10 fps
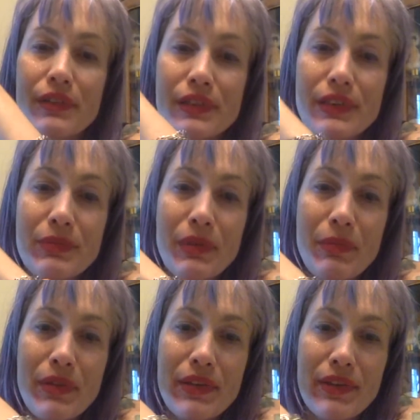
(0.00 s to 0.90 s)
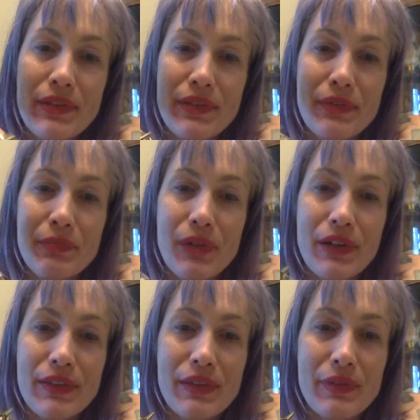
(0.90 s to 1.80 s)
she made me this
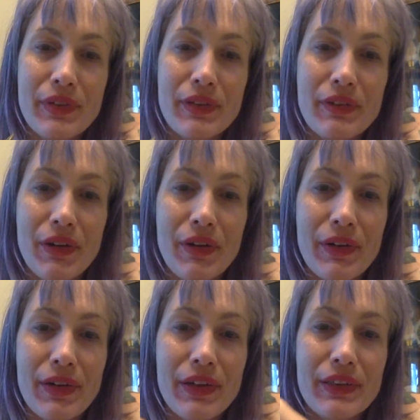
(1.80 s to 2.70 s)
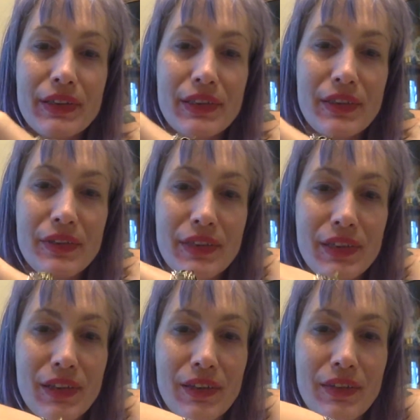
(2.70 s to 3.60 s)
bracelet with the crow on it because she knows I
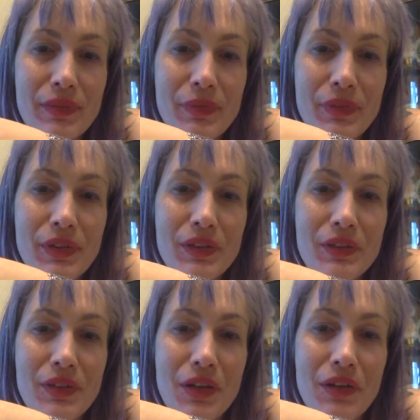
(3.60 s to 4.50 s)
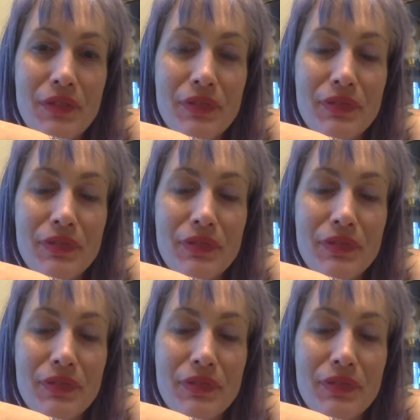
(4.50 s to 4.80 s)
like the spooky stuff.